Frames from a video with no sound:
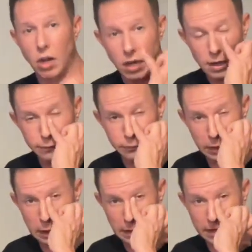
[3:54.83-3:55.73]
off.
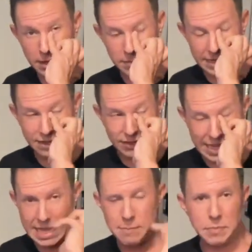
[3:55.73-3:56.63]
I have
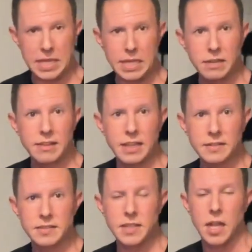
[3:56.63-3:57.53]
A-B'd this